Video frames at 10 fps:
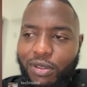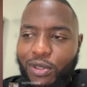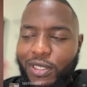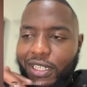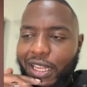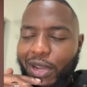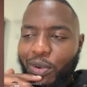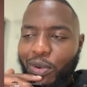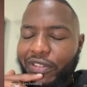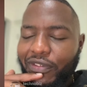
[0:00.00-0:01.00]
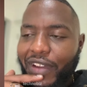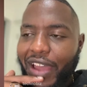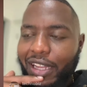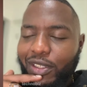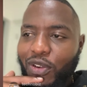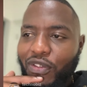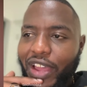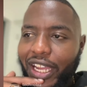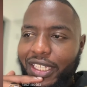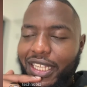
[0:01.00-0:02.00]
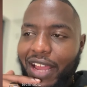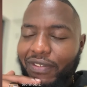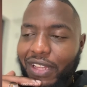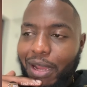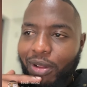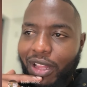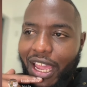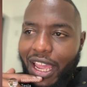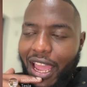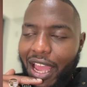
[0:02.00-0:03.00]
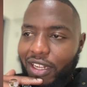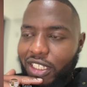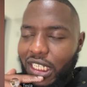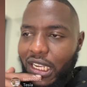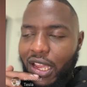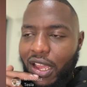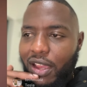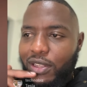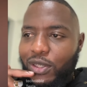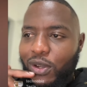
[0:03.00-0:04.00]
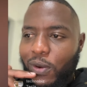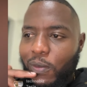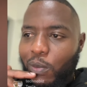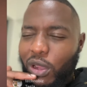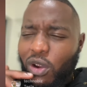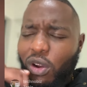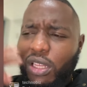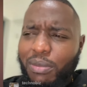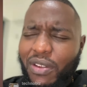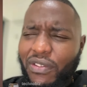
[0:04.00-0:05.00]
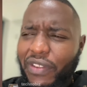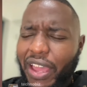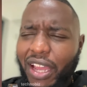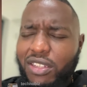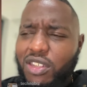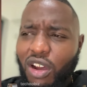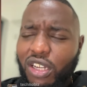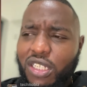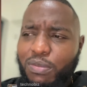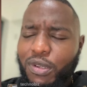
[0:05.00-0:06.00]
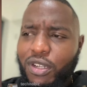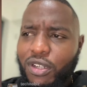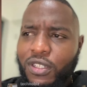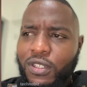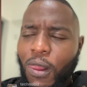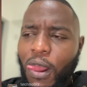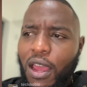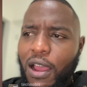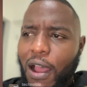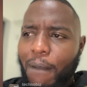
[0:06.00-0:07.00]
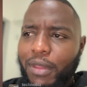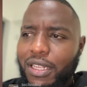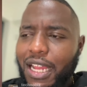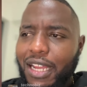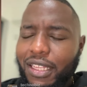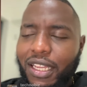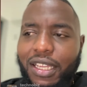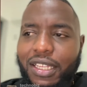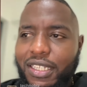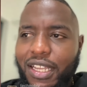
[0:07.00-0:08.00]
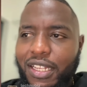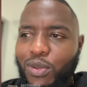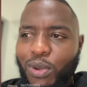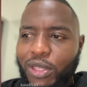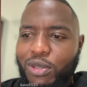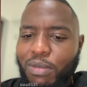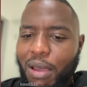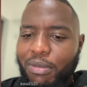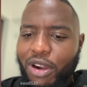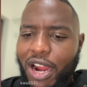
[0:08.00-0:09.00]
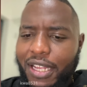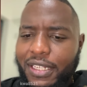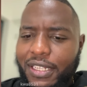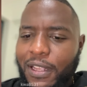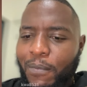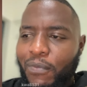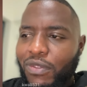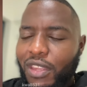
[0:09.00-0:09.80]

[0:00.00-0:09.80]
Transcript: using the word FANG. So FANG is FAANG. So we call them the FANG stocks because that's like the easiest way to memorize